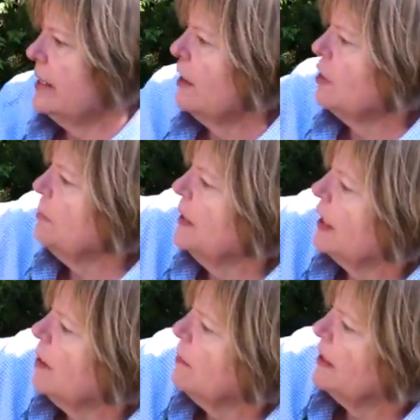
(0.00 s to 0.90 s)
Now to pick
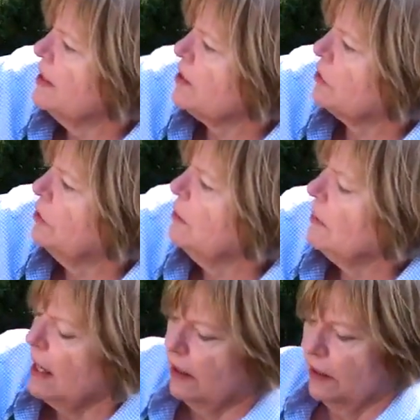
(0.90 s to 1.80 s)
up on this cream
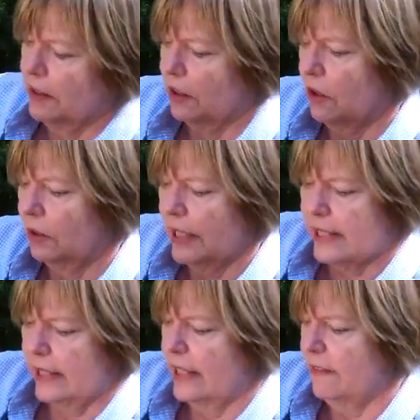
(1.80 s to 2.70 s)
color in the
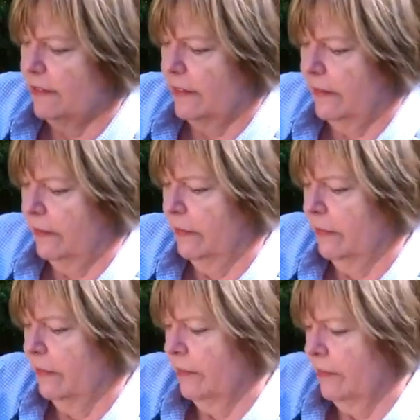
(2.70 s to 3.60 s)
Coleus leaf,
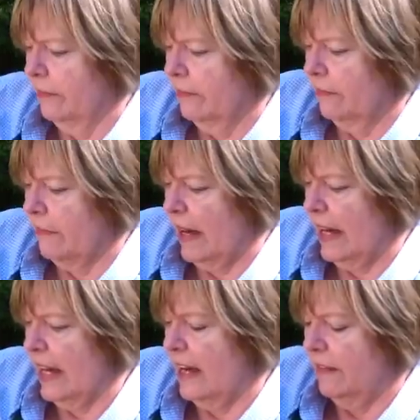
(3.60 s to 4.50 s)
I
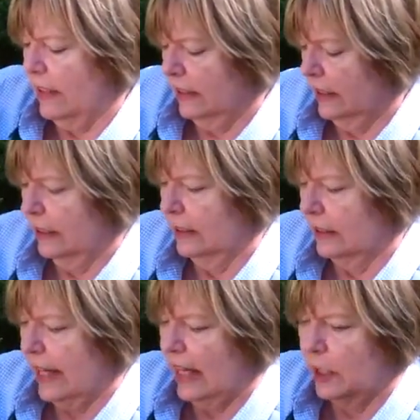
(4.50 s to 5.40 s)
have a
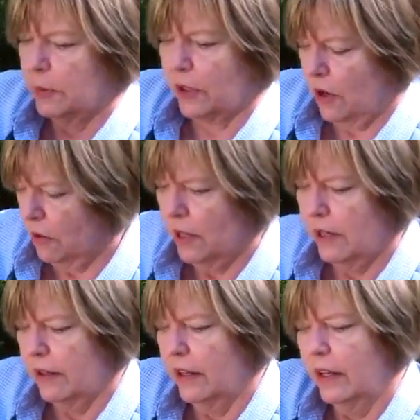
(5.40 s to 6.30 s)
little
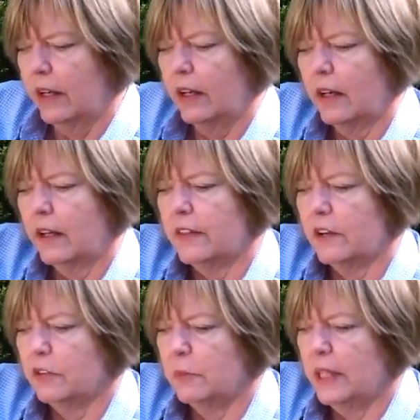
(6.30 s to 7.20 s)
Calibrachoa
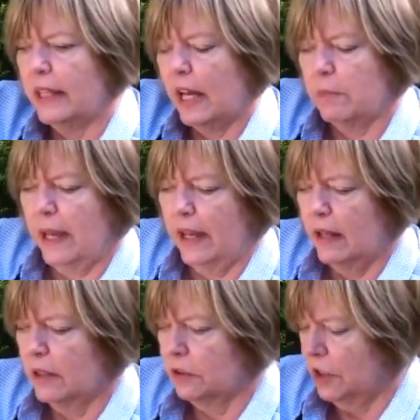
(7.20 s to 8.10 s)
that will be that
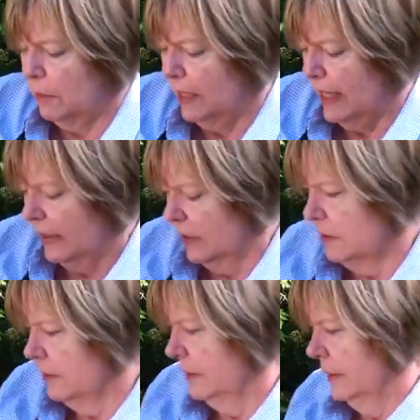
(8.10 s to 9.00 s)
pale creamy
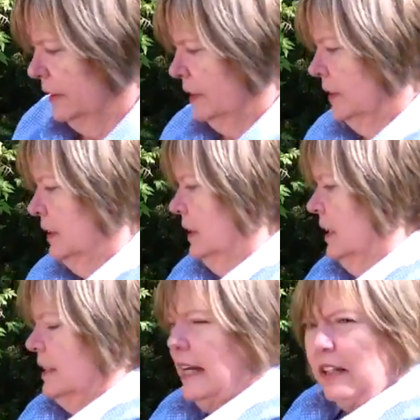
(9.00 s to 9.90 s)
yellow.
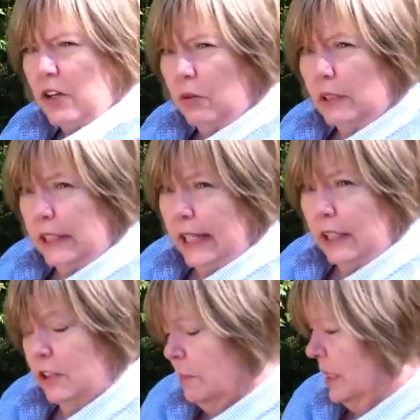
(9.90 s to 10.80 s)
Not a goldy
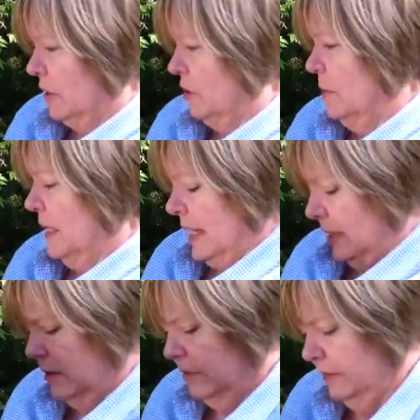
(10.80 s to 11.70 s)
yellow, but a creamy
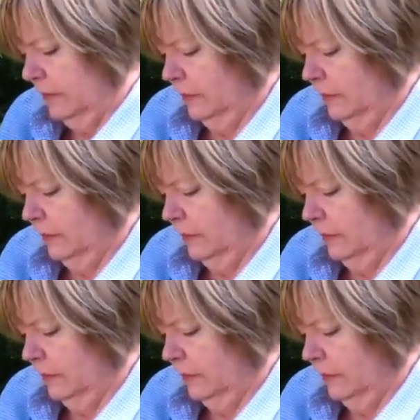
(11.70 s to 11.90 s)
yellow.